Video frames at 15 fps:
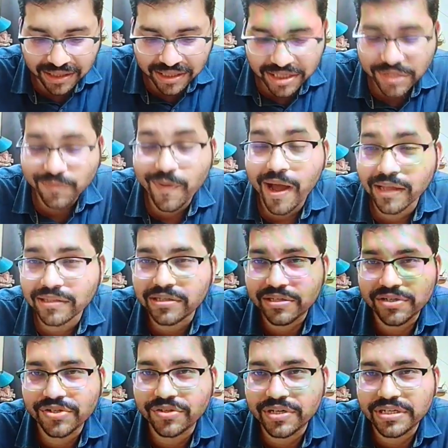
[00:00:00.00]
that is
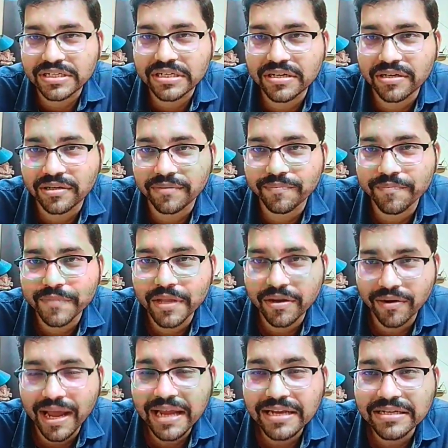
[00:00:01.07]
father's return,
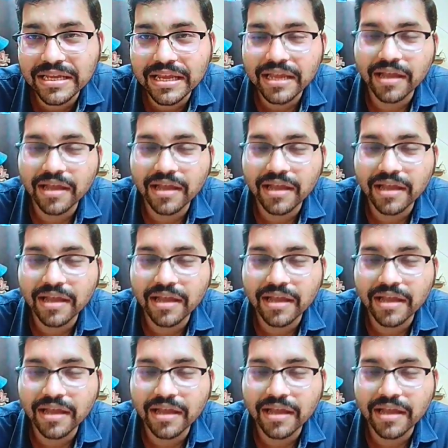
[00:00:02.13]
right?